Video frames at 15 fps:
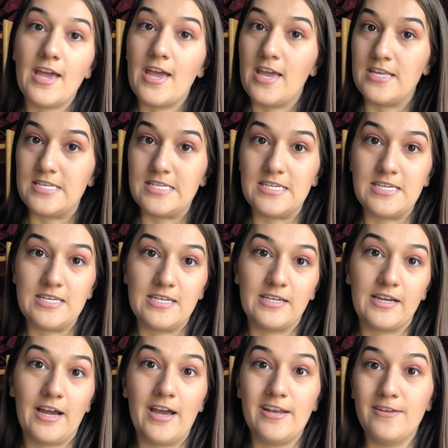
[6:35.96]
any
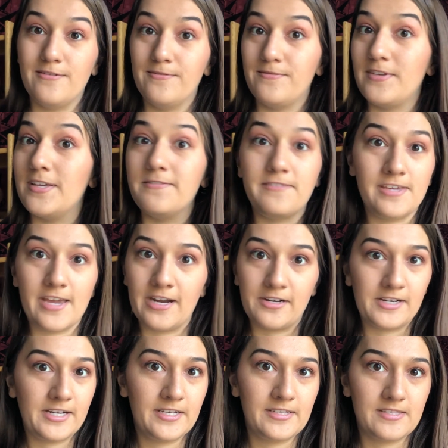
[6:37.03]
kind of iffy
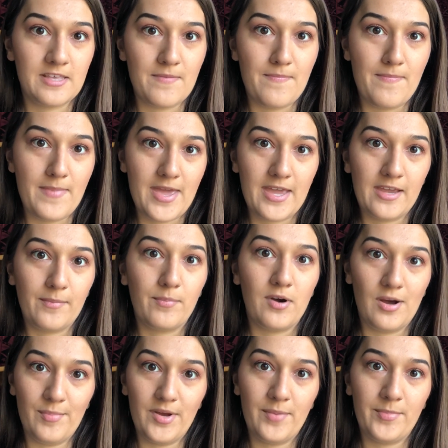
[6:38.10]
areas that may
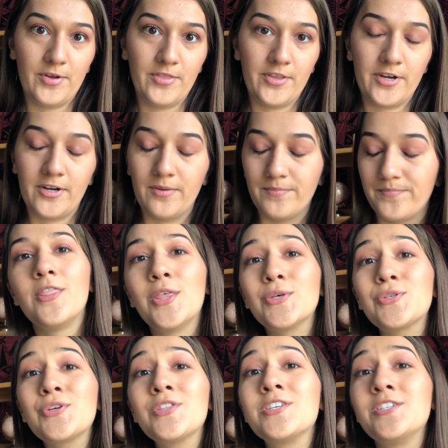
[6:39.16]
pop up on there.
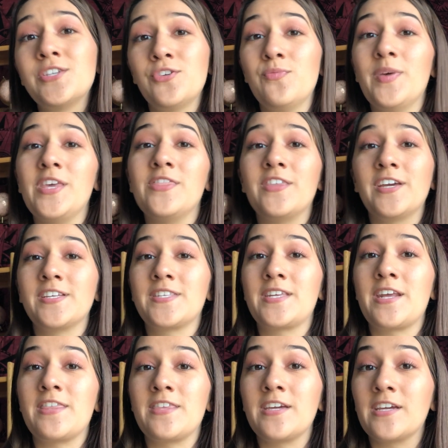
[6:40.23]
Those are the two main things
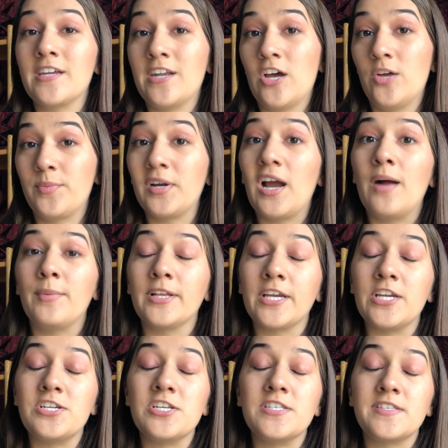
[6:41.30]
that I think can help your
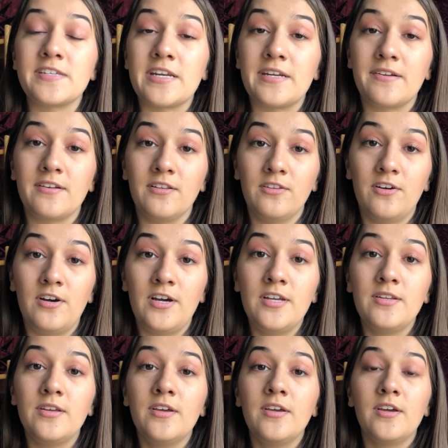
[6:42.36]
application stand out a
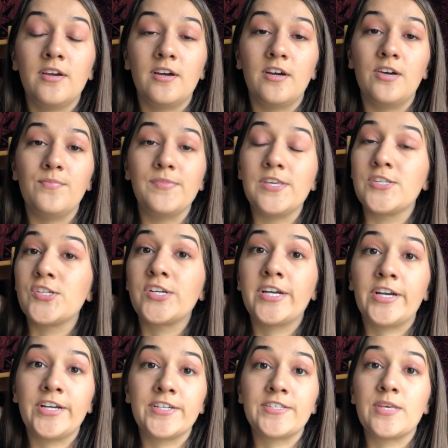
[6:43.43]
lot. These are
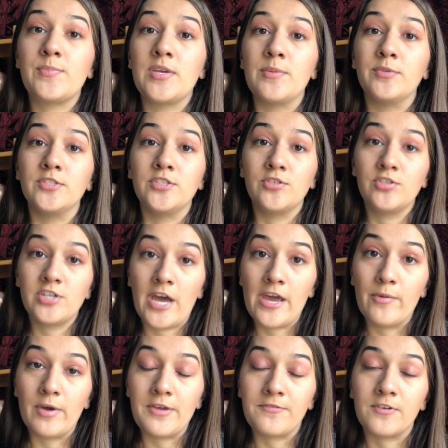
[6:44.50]
areas that people do shy
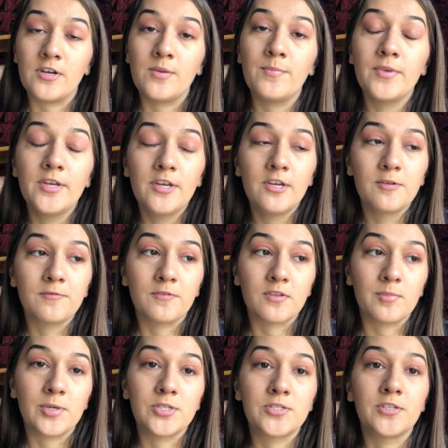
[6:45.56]
away from. For
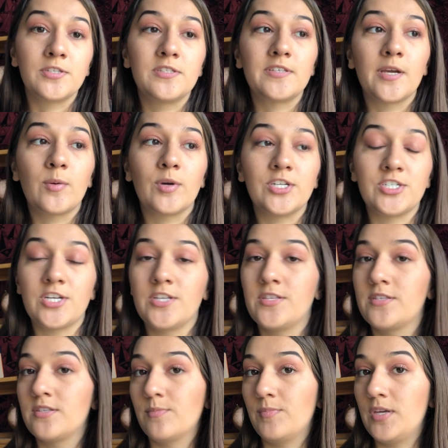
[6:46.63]
the personal insight
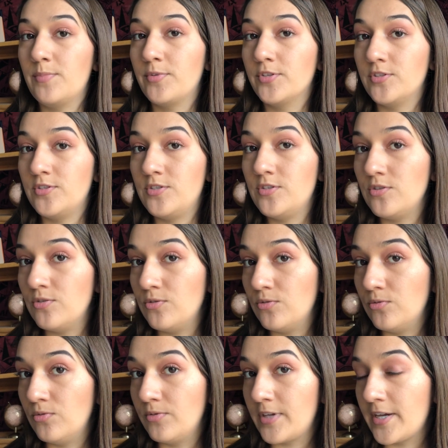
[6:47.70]
questions, some people
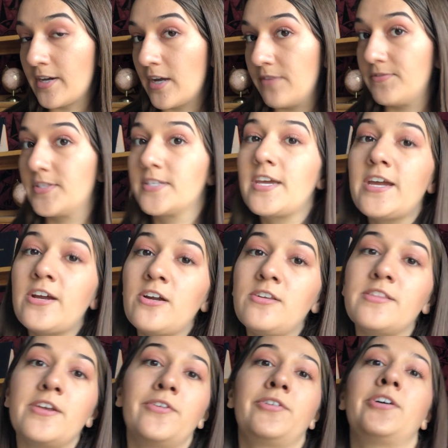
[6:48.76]
do get kind of
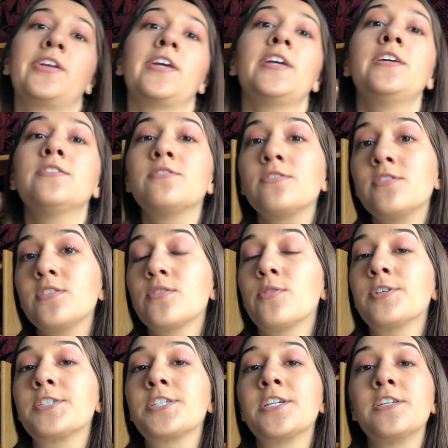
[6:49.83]
scared, they don't know how to answer these
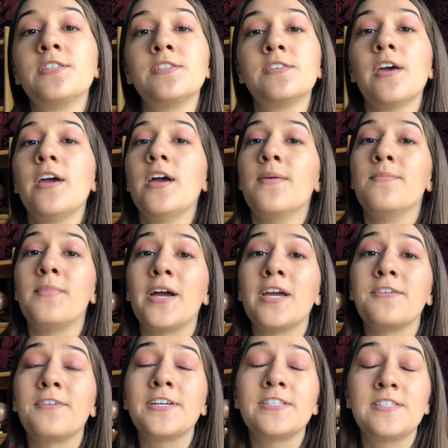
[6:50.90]
questions. My
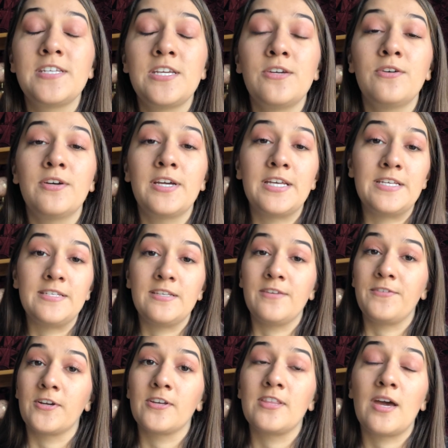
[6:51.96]
advice to you is,
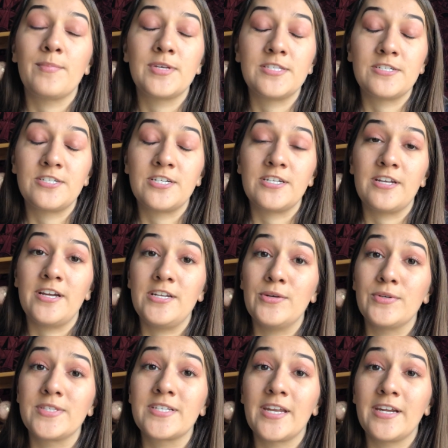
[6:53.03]
if you're in that position, I know
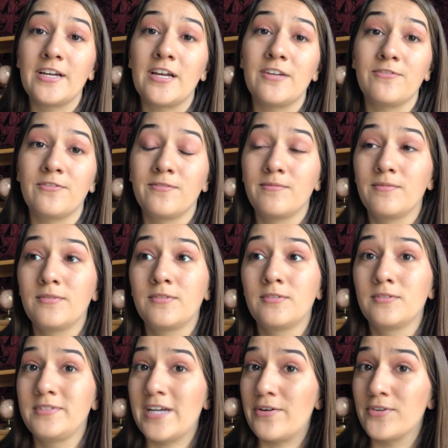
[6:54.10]
it's getting kind of
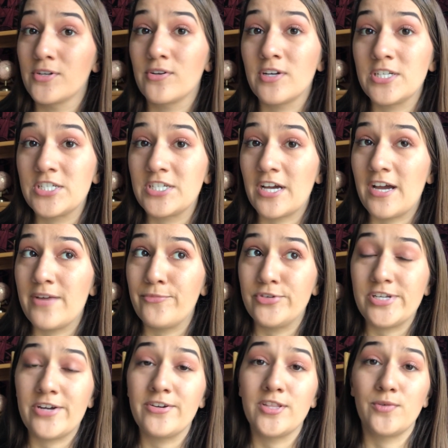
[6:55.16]
down to crunch time, we're
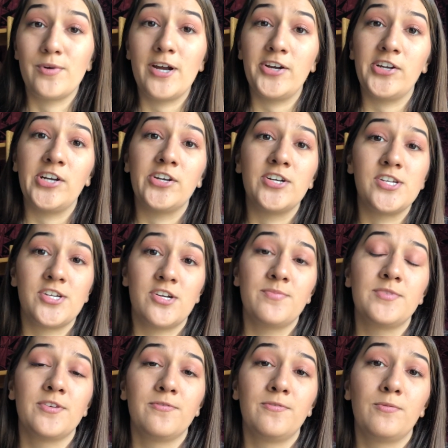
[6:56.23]
down to the wire here in
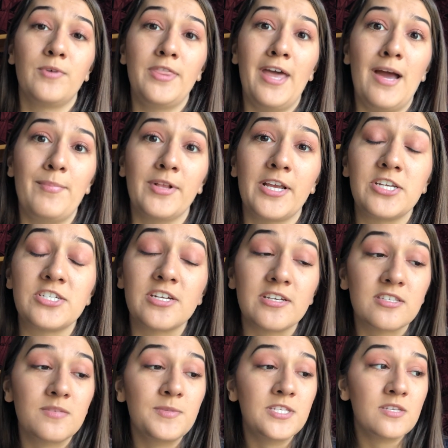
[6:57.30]
terms of when the application
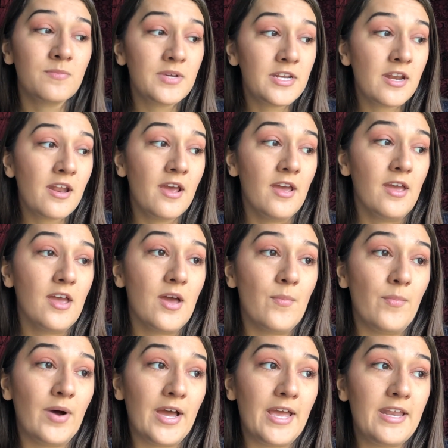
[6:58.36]
has to be submitted,
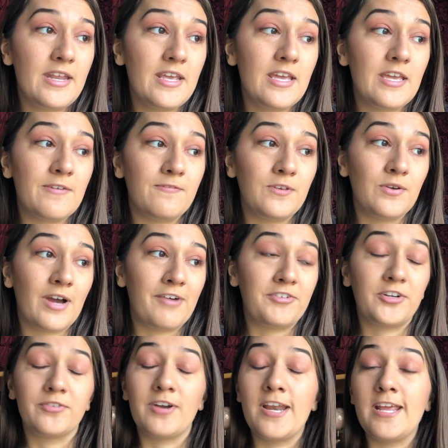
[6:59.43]
but if you
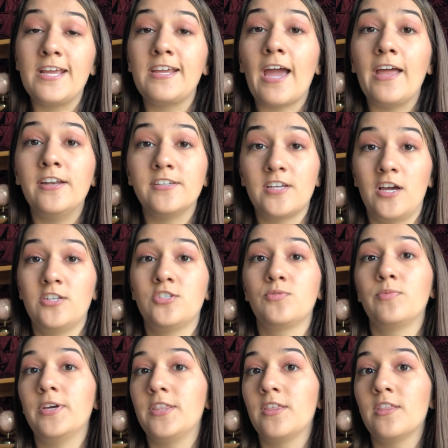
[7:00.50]
haven't already, get in touch
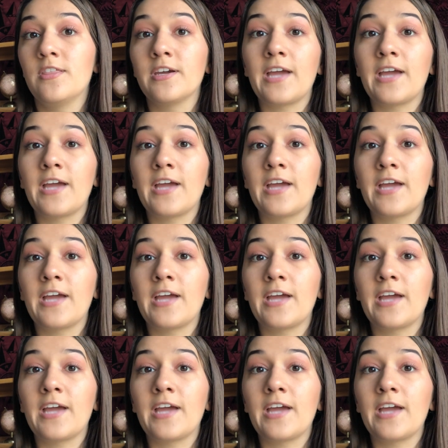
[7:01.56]
with